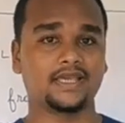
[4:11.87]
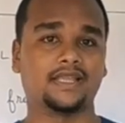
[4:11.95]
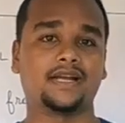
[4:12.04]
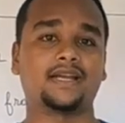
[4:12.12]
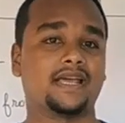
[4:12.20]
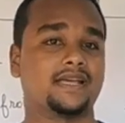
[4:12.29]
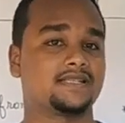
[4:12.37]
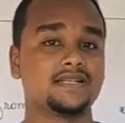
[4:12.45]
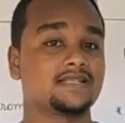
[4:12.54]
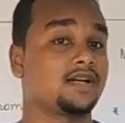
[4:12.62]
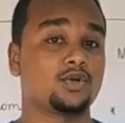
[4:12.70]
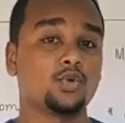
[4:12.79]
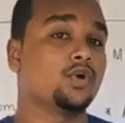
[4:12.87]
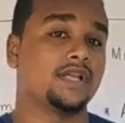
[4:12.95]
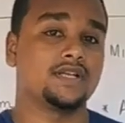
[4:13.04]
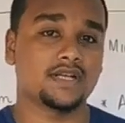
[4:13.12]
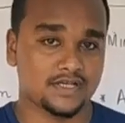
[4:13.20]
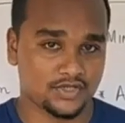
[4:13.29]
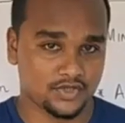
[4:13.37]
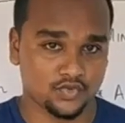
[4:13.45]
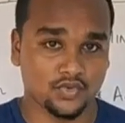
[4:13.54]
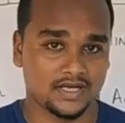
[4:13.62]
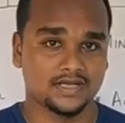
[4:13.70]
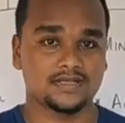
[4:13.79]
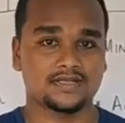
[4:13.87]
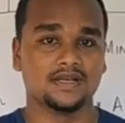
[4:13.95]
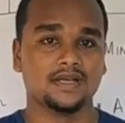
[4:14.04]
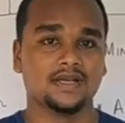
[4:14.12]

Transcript: that acids are too dangerous to us,